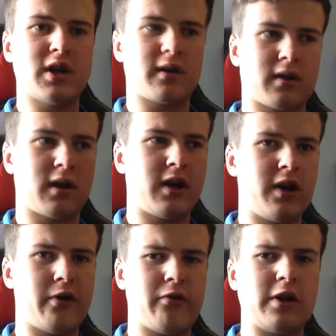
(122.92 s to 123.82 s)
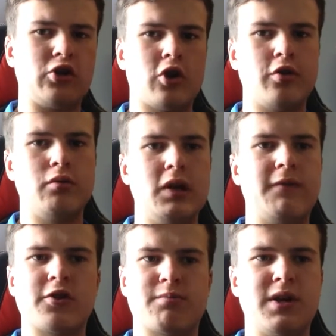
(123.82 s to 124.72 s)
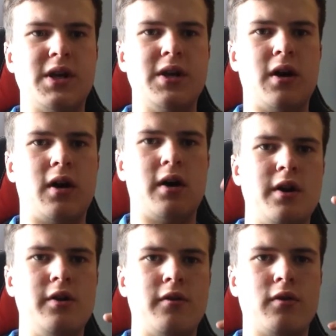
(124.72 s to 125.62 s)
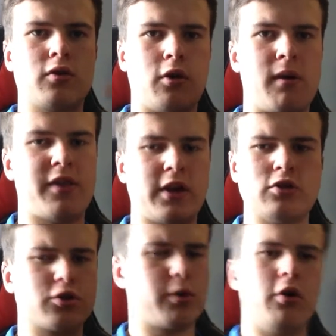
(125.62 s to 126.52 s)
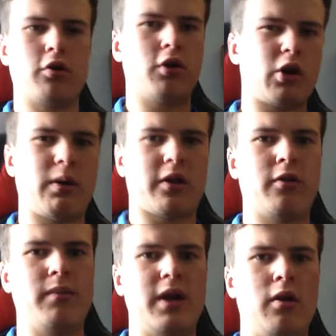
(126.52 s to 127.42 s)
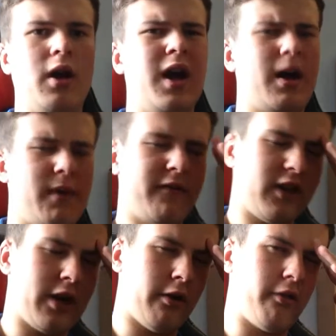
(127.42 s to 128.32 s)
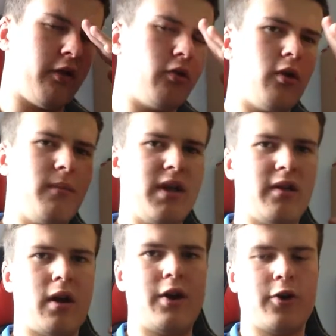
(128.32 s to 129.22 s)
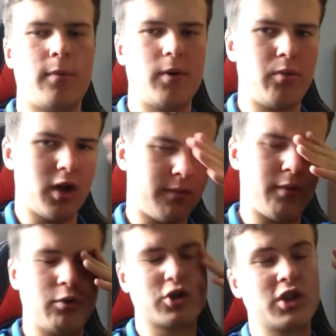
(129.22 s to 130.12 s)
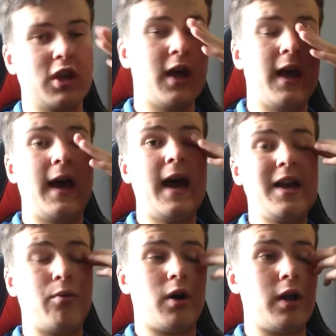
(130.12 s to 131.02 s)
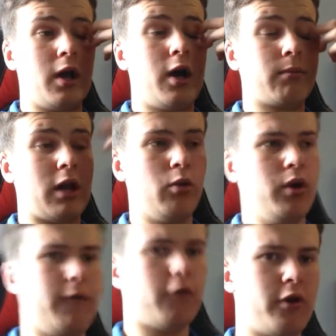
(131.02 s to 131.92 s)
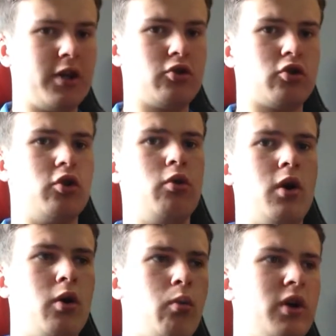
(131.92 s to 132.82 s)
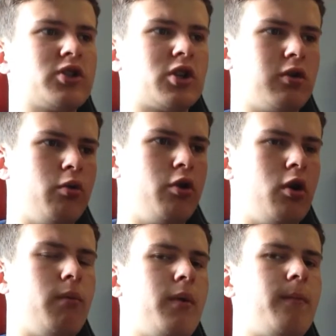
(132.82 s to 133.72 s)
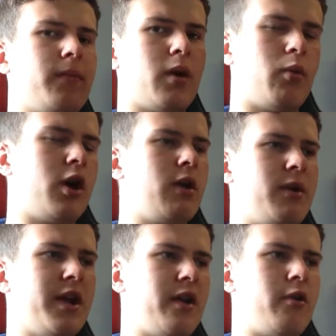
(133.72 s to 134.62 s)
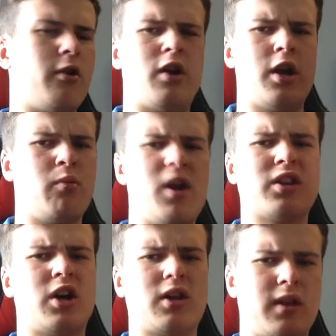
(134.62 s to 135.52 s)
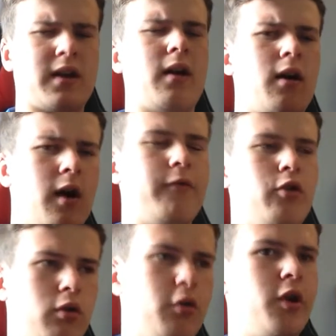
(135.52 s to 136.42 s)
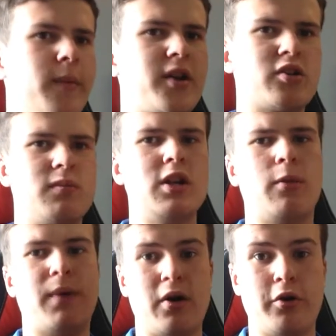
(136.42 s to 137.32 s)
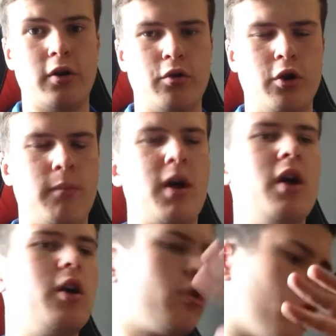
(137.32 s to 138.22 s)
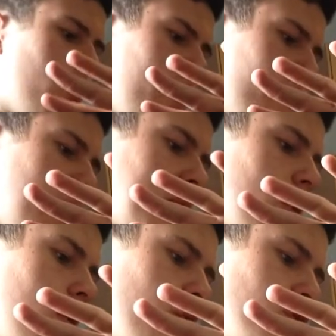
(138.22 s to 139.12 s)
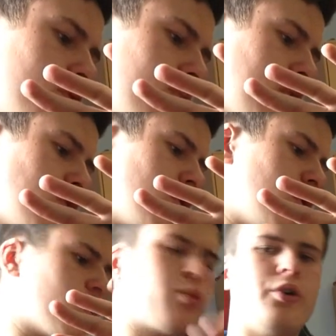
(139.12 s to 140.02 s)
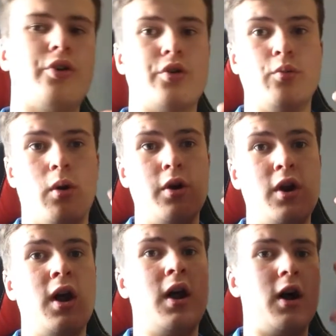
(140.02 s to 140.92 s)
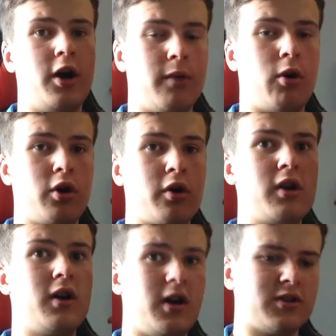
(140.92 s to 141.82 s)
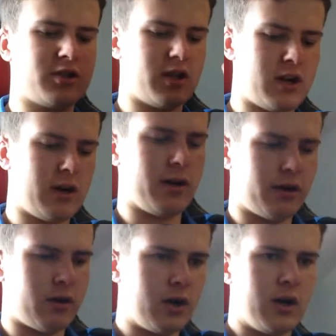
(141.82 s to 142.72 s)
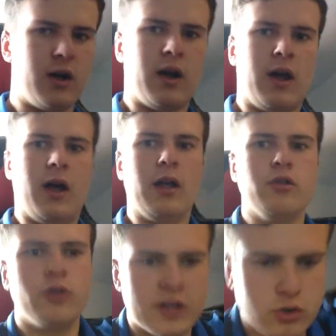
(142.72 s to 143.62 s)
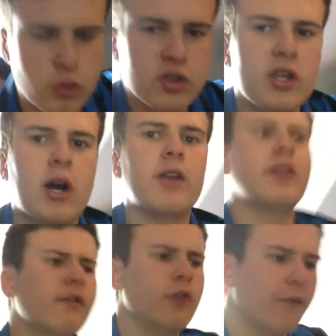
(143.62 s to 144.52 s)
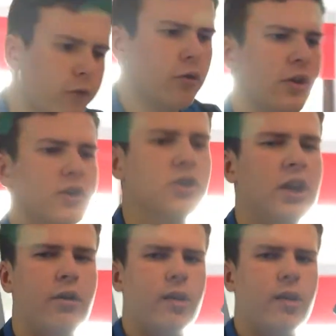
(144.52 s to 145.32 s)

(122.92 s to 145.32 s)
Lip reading: I kind of really shut down Need for Speed and got my things. I just went on, got a quick thumbnail. I might have to get another in though, I'm not at happy with it, but we'll see. Anyway, I'm going to load up Fortnite just now. Whilst that's loading up, I'm going to hit my dinner. When I talk like half an hour load up, I just mean I'll put on to load up, go have my lunch because it is 12:45 and I'm hungry, as I said earlier. So let's go and do that. And I've got a few things to tell